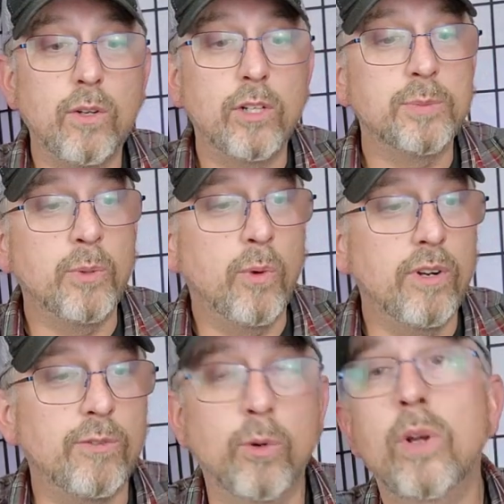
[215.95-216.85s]
has been
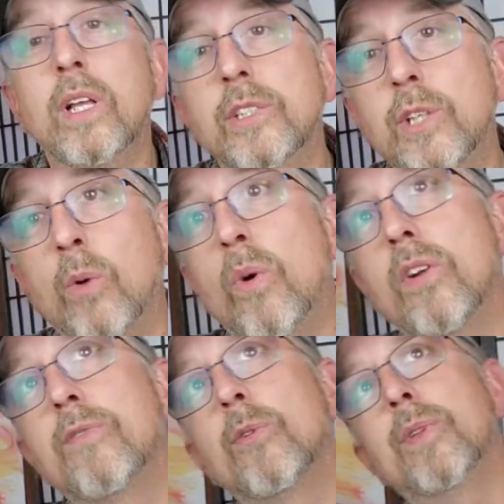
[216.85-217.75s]
wonderful. So
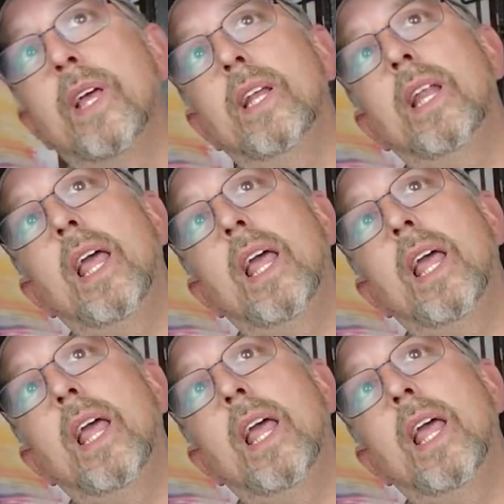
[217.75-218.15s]
wonderful that,